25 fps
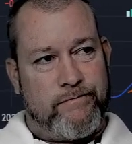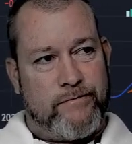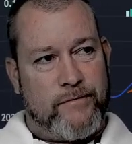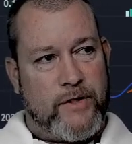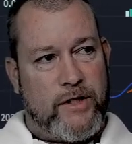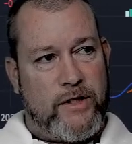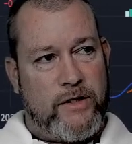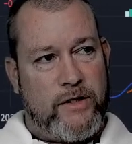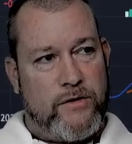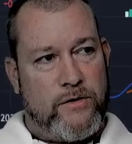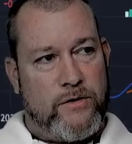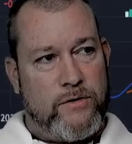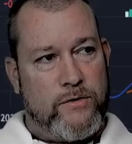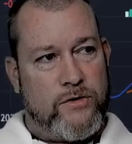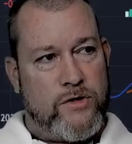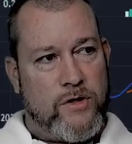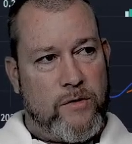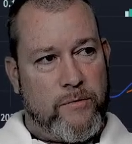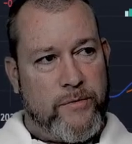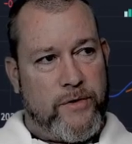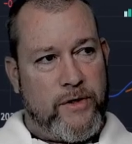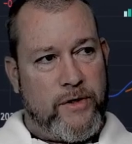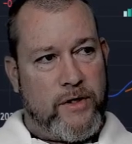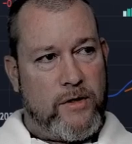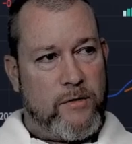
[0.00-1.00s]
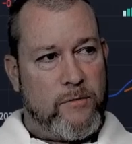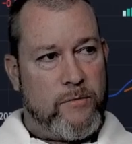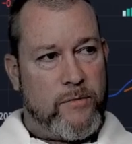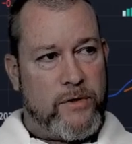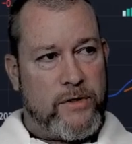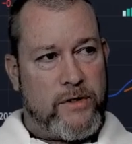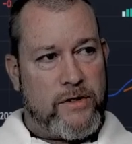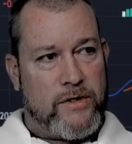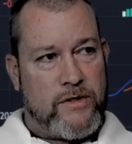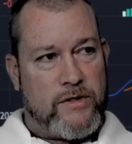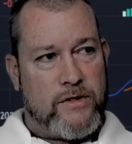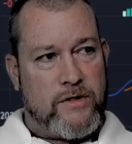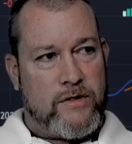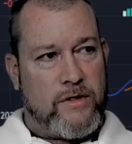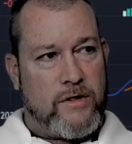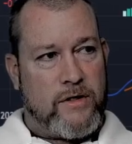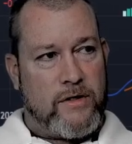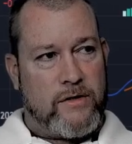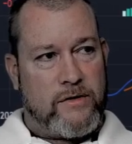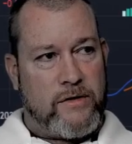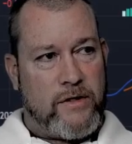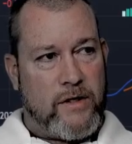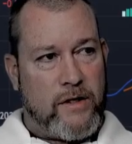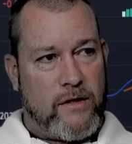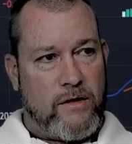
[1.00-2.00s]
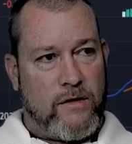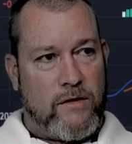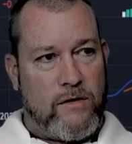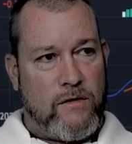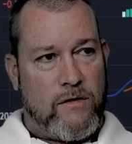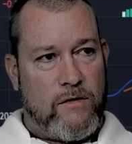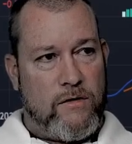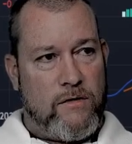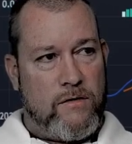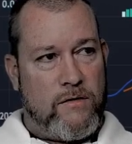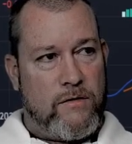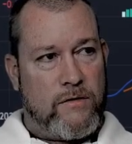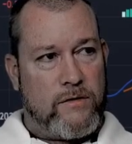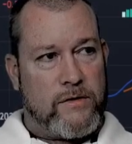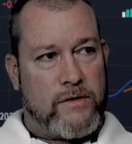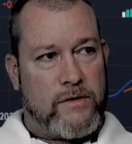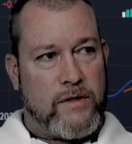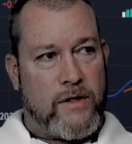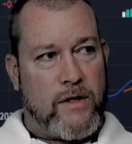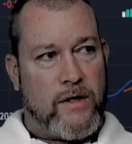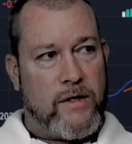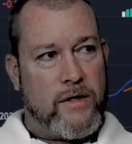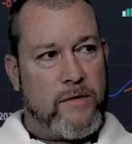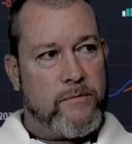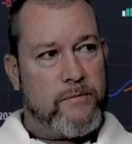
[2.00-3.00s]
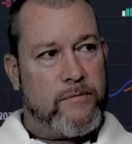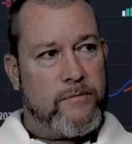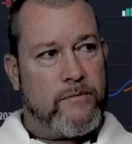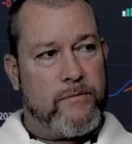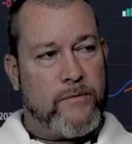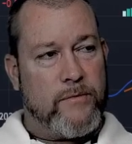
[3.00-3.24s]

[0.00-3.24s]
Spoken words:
can do something, but this is going to take a long time,